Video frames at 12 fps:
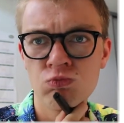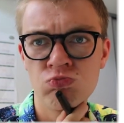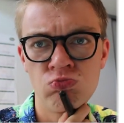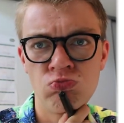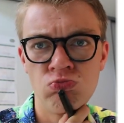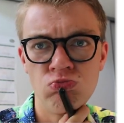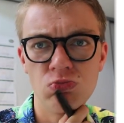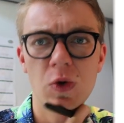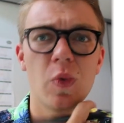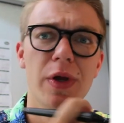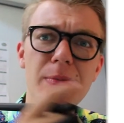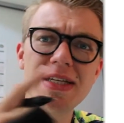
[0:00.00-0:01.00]

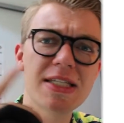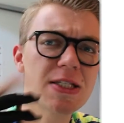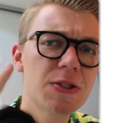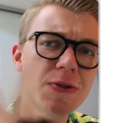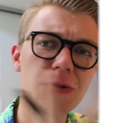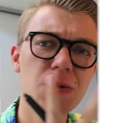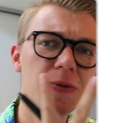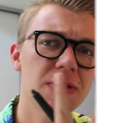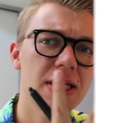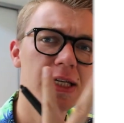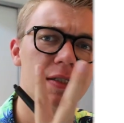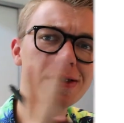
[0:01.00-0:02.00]
we missed two
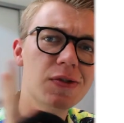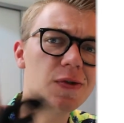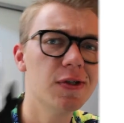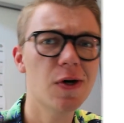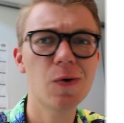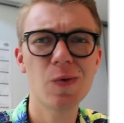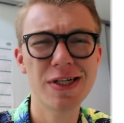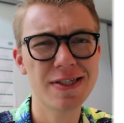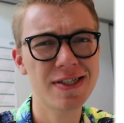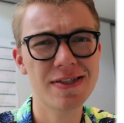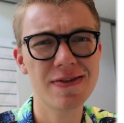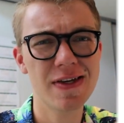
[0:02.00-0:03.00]
things. Do you know
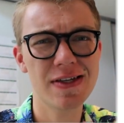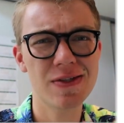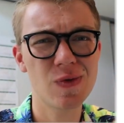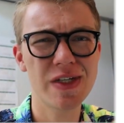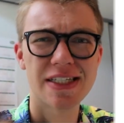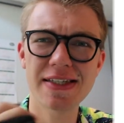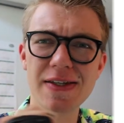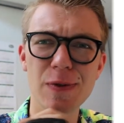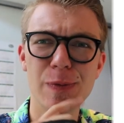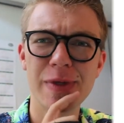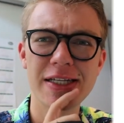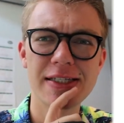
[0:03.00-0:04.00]
which things we still
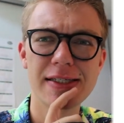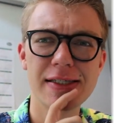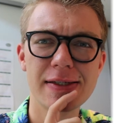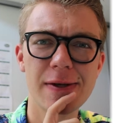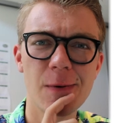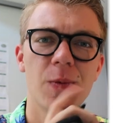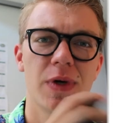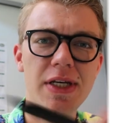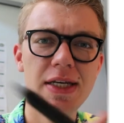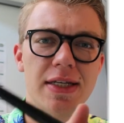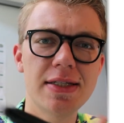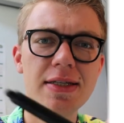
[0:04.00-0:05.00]
miss?
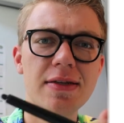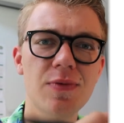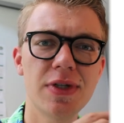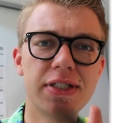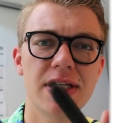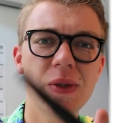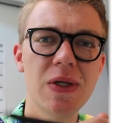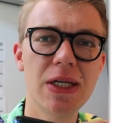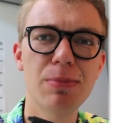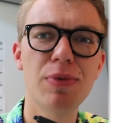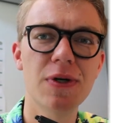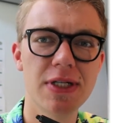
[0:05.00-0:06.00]
We still need
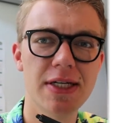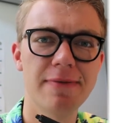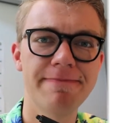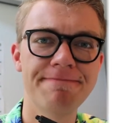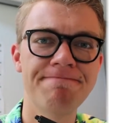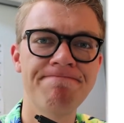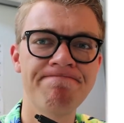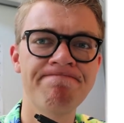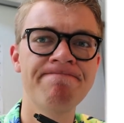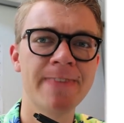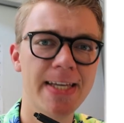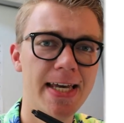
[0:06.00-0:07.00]
a body.
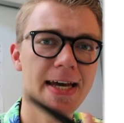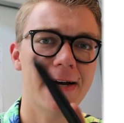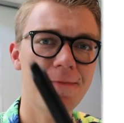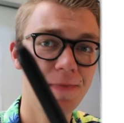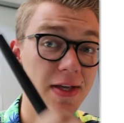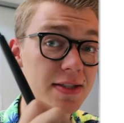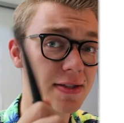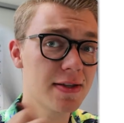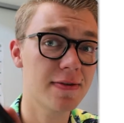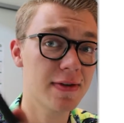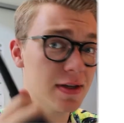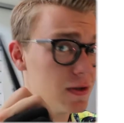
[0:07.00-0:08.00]
Yeah, that's the
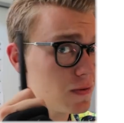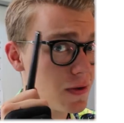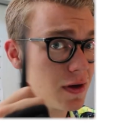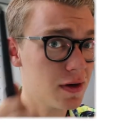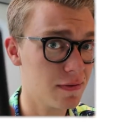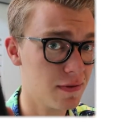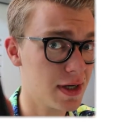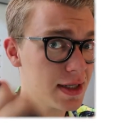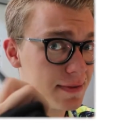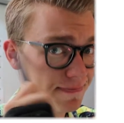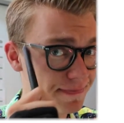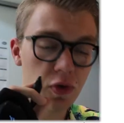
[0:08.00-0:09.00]
thing you thought of,
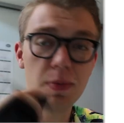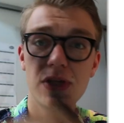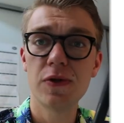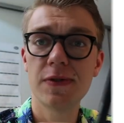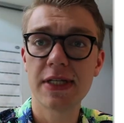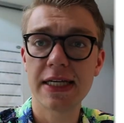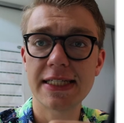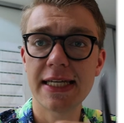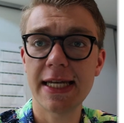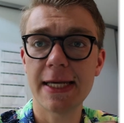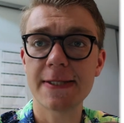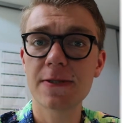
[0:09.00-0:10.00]
right? You'll be using it
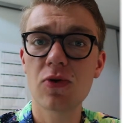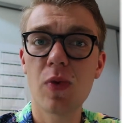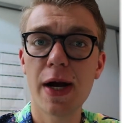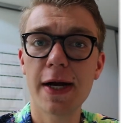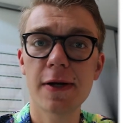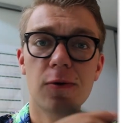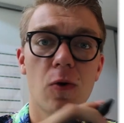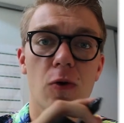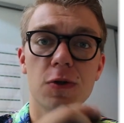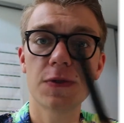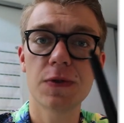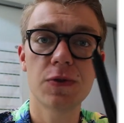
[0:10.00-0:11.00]
in a square
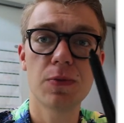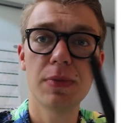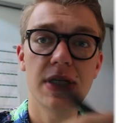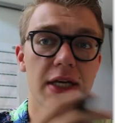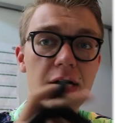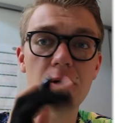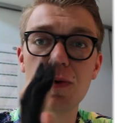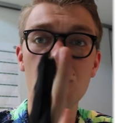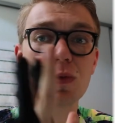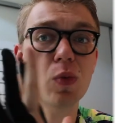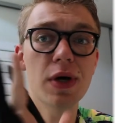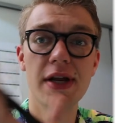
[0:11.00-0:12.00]
or social media or
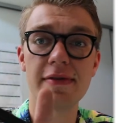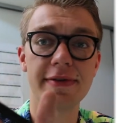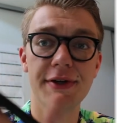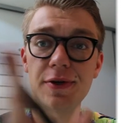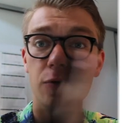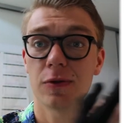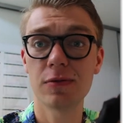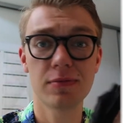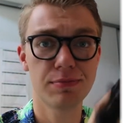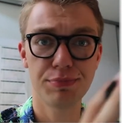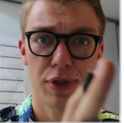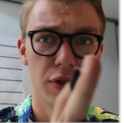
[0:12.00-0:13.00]
whatever you'll
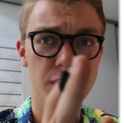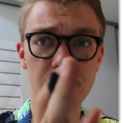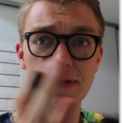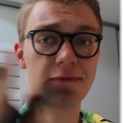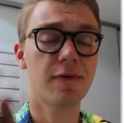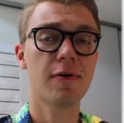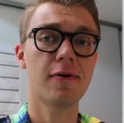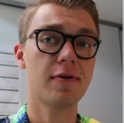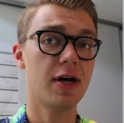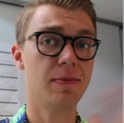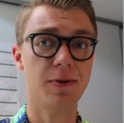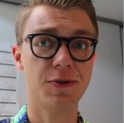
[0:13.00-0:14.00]
be using it for.
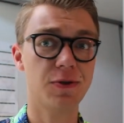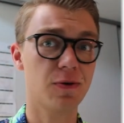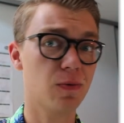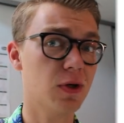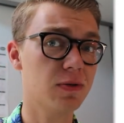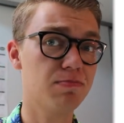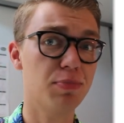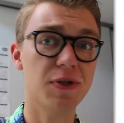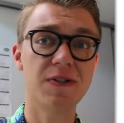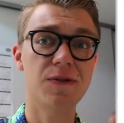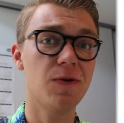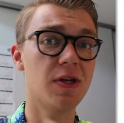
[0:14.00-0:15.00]
I'm not sure what,
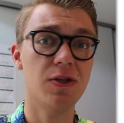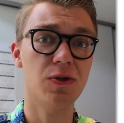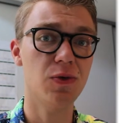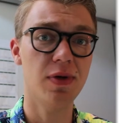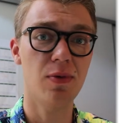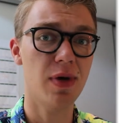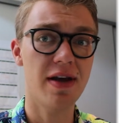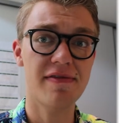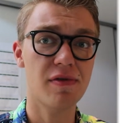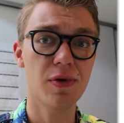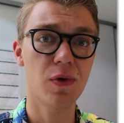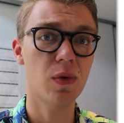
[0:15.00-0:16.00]
but you can do it
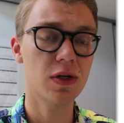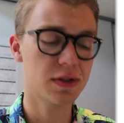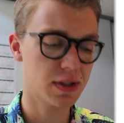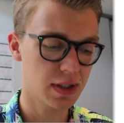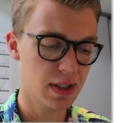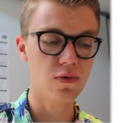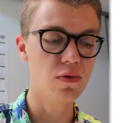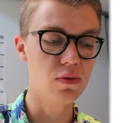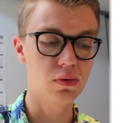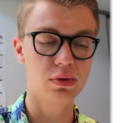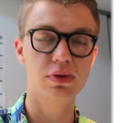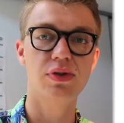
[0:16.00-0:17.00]
whatever you want.
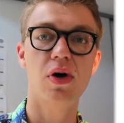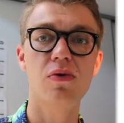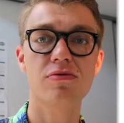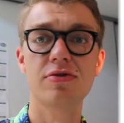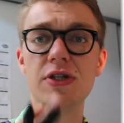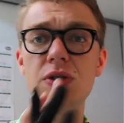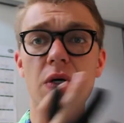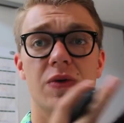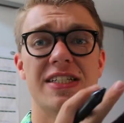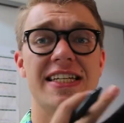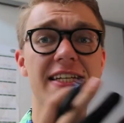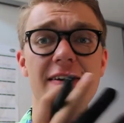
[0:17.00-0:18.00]
You
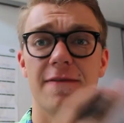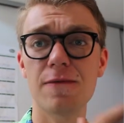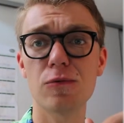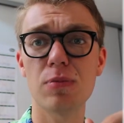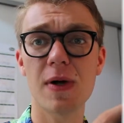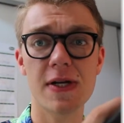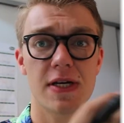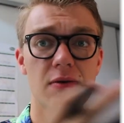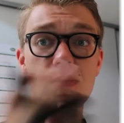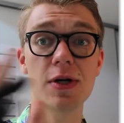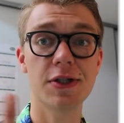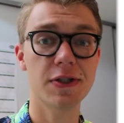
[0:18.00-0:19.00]
don't need a full body.
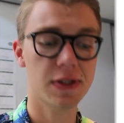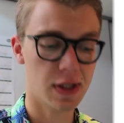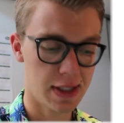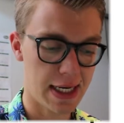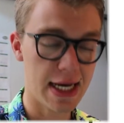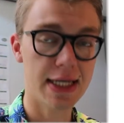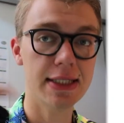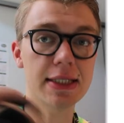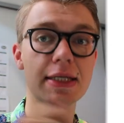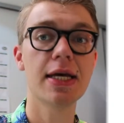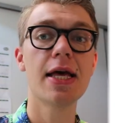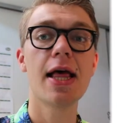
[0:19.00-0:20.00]
We're just gonna add
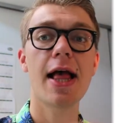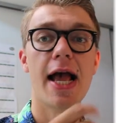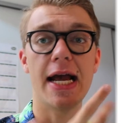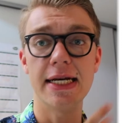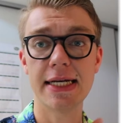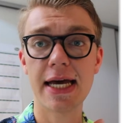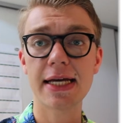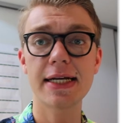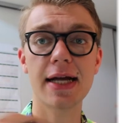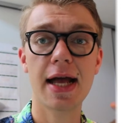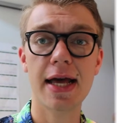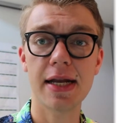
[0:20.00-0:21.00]
in a
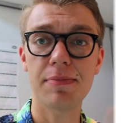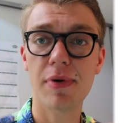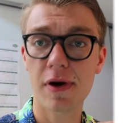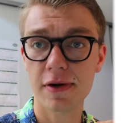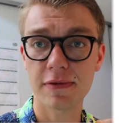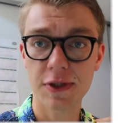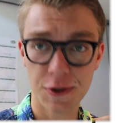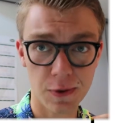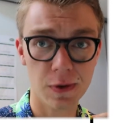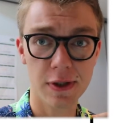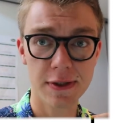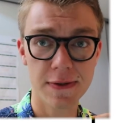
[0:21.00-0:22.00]
neck and a part of the
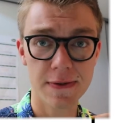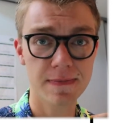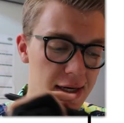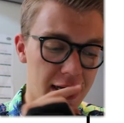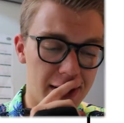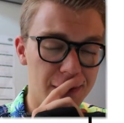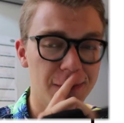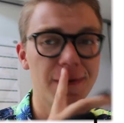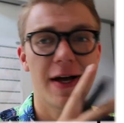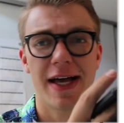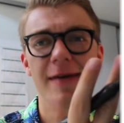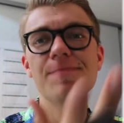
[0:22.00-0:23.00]
shoulders. Now,
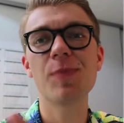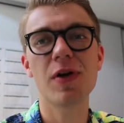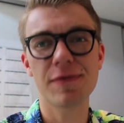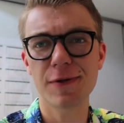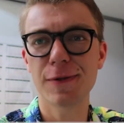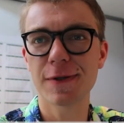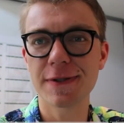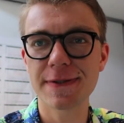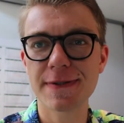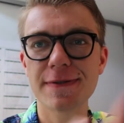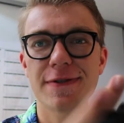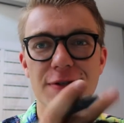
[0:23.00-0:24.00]
of
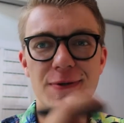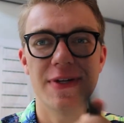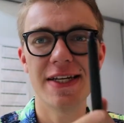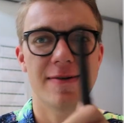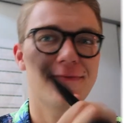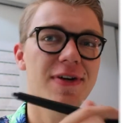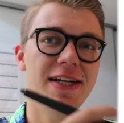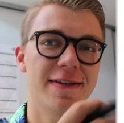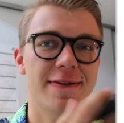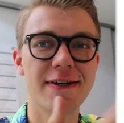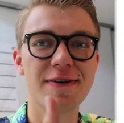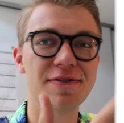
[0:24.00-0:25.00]
course, you didn't really
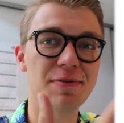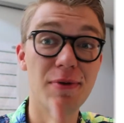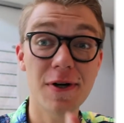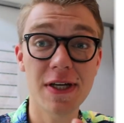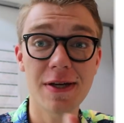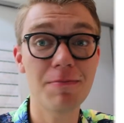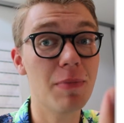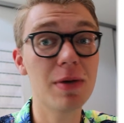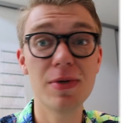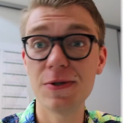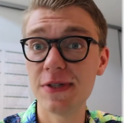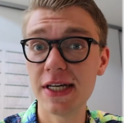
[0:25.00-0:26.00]
think of the body.
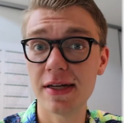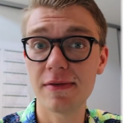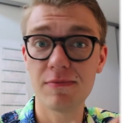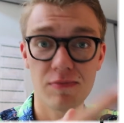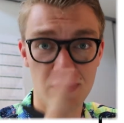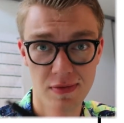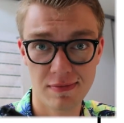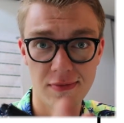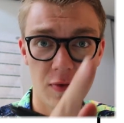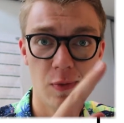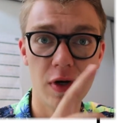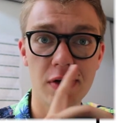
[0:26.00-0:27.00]
Maybe you did.
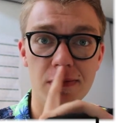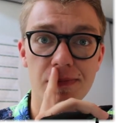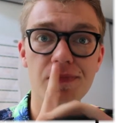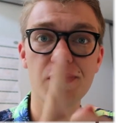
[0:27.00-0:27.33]
Well,